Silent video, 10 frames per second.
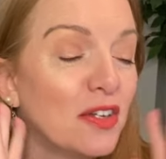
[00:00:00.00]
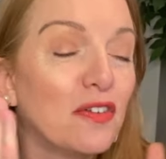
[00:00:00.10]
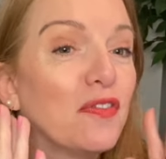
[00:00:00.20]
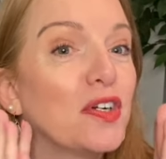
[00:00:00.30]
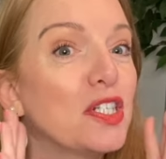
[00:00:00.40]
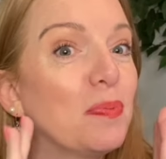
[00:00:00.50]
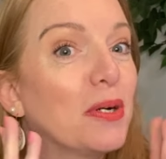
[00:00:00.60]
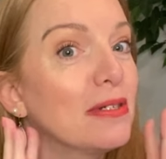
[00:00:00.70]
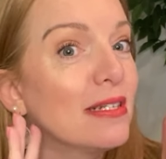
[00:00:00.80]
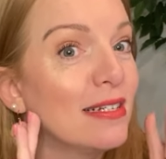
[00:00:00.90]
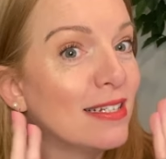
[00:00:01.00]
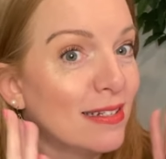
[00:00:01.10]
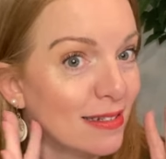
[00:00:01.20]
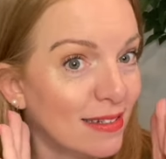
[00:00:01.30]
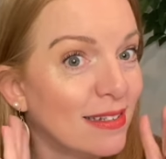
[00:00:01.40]
first person
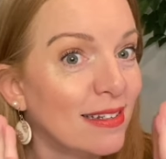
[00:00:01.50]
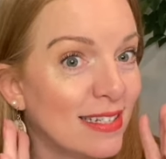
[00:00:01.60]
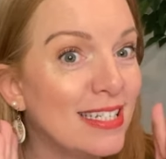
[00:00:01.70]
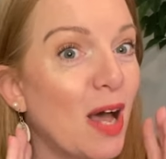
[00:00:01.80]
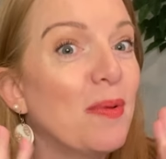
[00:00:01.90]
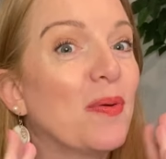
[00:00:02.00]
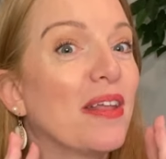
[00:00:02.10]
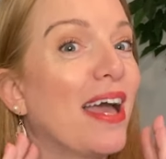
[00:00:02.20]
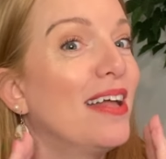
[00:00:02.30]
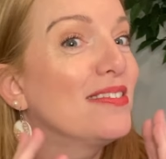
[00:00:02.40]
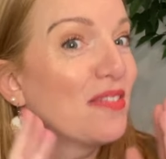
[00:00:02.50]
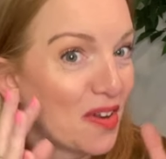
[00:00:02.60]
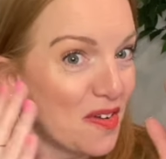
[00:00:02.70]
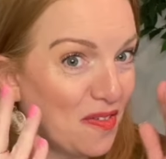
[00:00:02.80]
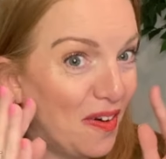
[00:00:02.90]
to tell me where that
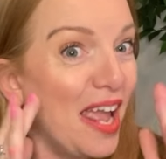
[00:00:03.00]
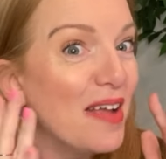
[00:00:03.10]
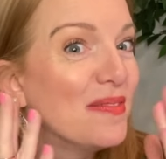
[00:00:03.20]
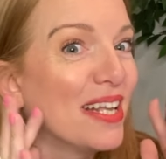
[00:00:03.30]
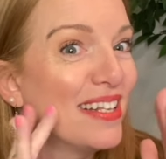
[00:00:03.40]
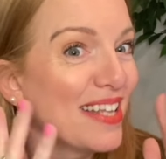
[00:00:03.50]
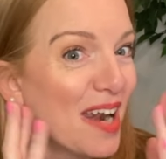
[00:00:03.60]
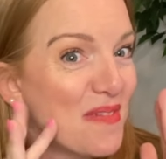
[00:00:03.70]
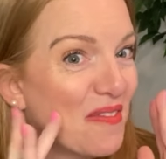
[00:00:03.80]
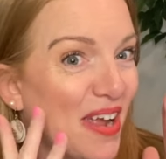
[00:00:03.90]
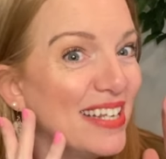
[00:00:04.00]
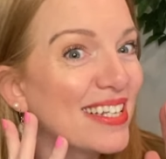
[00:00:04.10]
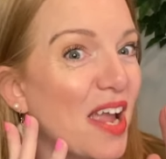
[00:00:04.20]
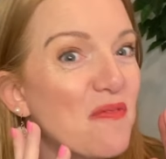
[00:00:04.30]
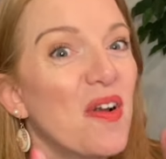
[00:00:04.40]
flames on the side of my face
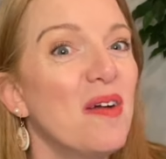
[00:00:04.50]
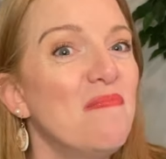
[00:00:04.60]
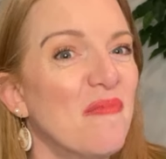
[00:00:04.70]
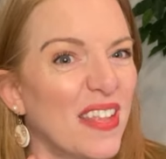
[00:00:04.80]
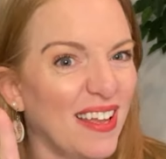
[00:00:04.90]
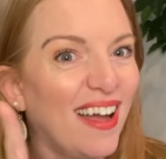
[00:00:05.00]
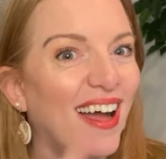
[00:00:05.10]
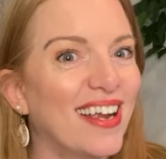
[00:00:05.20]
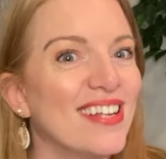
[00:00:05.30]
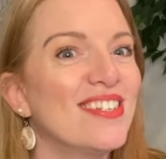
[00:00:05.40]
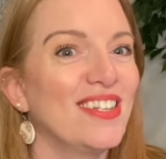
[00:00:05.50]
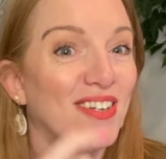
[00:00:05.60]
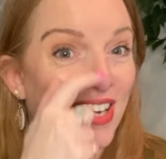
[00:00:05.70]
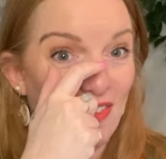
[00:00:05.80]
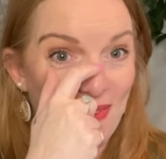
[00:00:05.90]
came from, I'll get you a
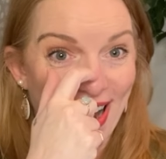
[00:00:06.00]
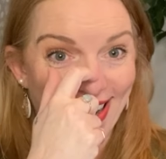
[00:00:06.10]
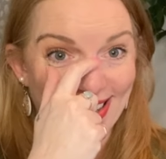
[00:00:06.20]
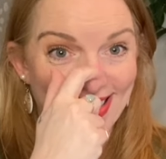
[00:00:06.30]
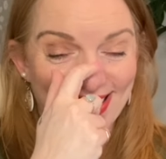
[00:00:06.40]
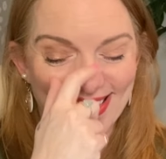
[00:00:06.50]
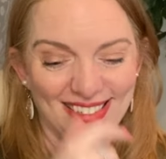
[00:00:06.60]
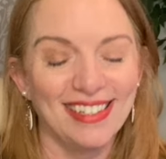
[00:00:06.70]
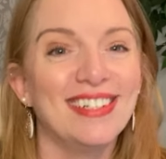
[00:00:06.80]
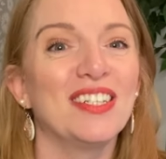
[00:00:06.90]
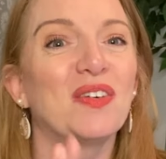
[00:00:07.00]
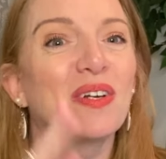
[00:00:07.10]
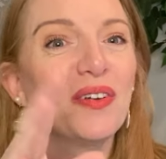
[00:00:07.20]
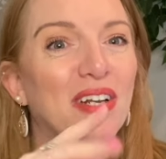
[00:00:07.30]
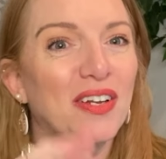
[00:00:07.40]
little gift package. A little
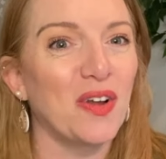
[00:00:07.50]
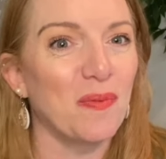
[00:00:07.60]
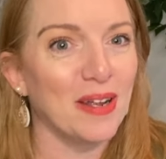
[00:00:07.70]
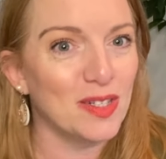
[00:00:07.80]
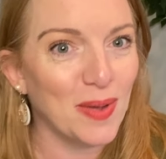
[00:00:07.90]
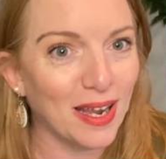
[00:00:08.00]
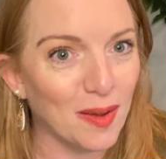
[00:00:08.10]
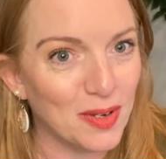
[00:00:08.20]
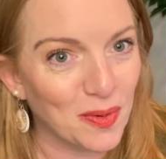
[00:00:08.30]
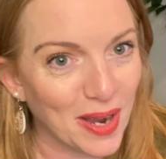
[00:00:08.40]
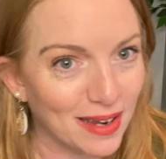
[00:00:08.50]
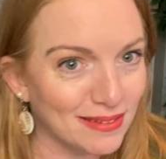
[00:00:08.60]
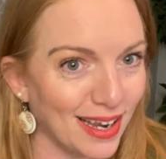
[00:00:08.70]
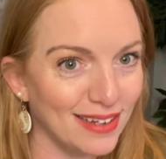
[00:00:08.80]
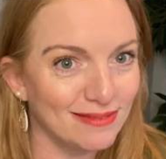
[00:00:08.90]
Recruiting in Yoga Pants flag coming your way,
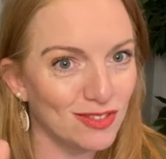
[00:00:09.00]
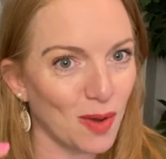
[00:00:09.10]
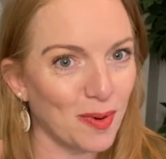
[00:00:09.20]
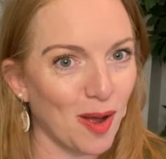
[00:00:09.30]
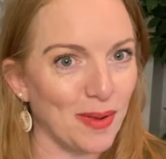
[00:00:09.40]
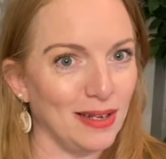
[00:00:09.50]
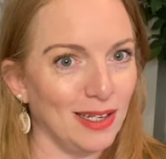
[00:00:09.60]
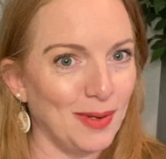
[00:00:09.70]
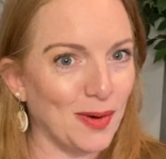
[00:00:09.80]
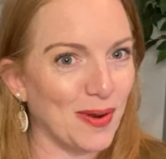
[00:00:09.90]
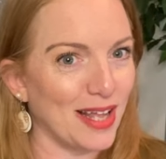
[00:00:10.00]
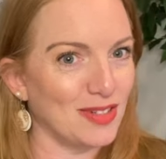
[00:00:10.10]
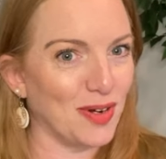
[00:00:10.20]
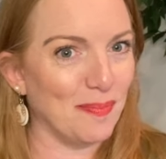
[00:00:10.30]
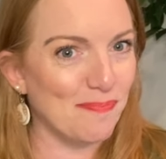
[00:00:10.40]
okay? Drop a comment. Let me know where that's
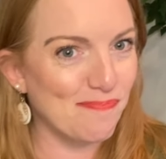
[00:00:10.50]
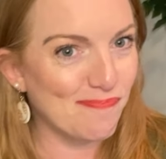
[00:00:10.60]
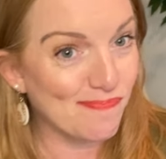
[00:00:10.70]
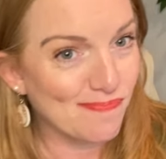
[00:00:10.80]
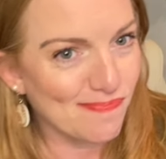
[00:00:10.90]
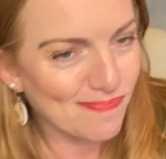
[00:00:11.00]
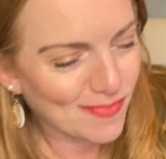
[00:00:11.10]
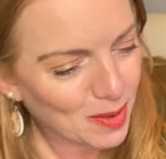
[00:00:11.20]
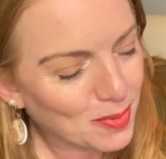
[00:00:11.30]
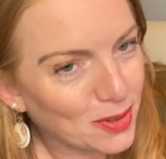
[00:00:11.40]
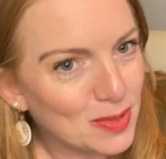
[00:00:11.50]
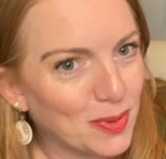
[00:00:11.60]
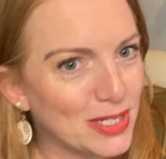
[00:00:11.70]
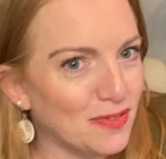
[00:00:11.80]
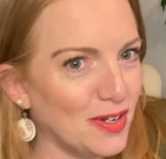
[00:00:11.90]
from. Bonus
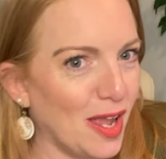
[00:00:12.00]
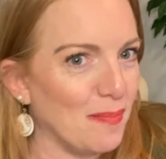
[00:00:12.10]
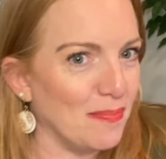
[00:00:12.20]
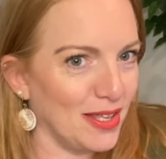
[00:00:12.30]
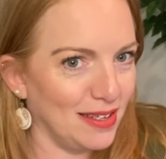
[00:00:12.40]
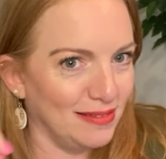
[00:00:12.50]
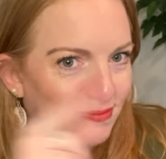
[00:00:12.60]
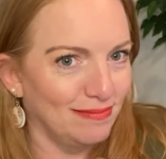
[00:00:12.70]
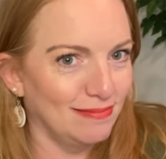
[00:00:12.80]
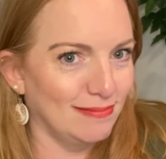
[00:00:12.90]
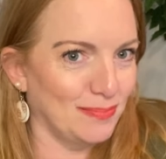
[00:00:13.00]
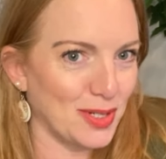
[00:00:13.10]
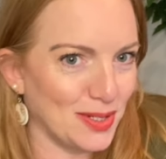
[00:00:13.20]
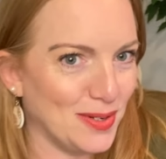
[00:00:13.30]
points if you name the person